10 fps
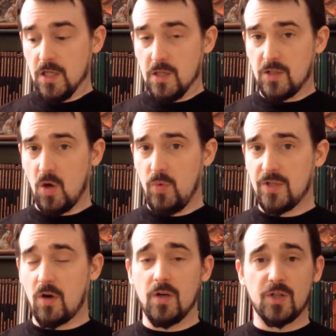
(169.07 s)
So we
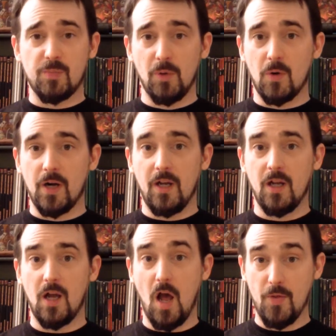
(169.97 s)
started exploring
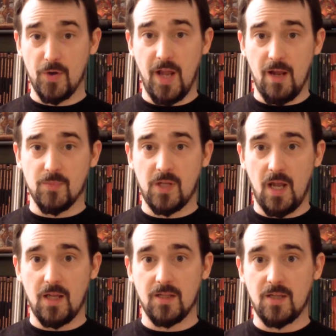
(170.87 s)
other games,
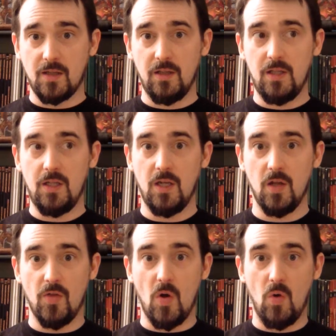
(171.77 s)
and
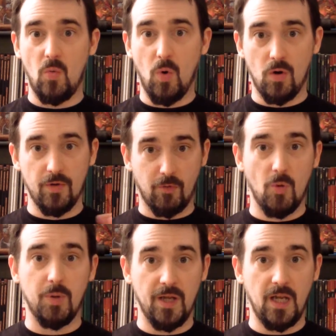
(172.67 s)
suddenly the whole world of
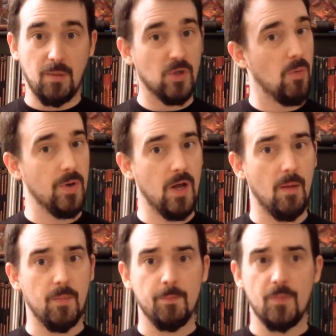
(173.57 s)
role-playing games opened
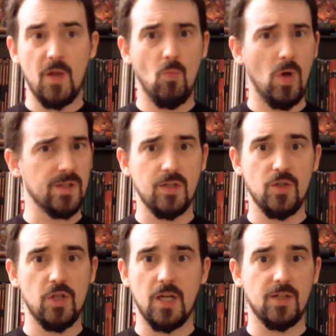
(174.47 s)
up. It
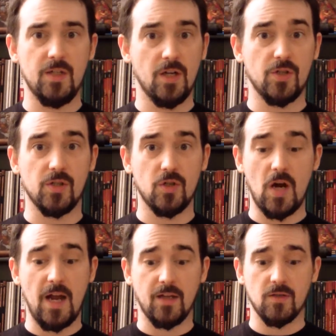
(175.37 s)
wasn't just Dungeons and
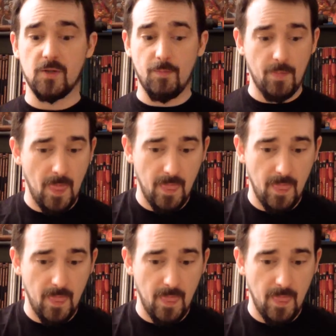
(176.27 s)
Dragons.